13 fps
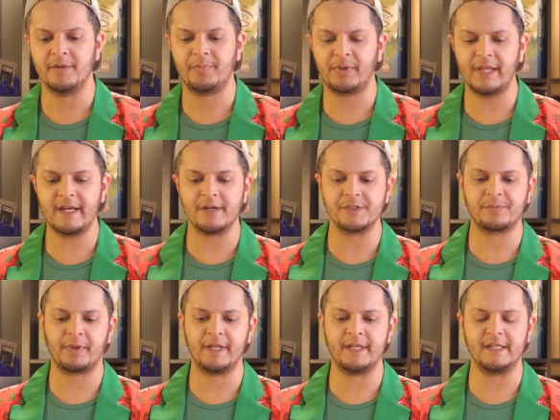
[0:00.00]
The players
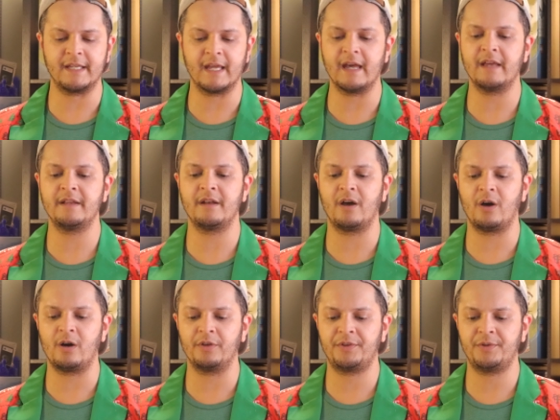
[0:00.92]
play again and
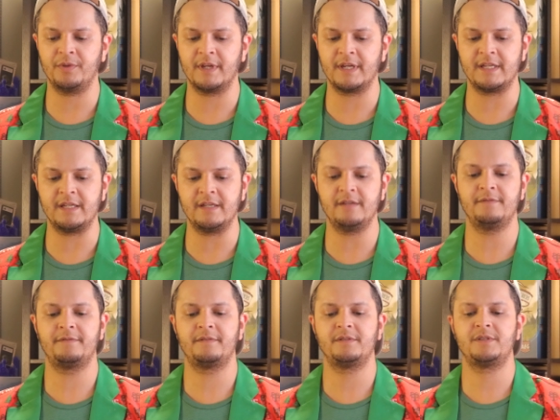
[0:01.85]
all through the eve,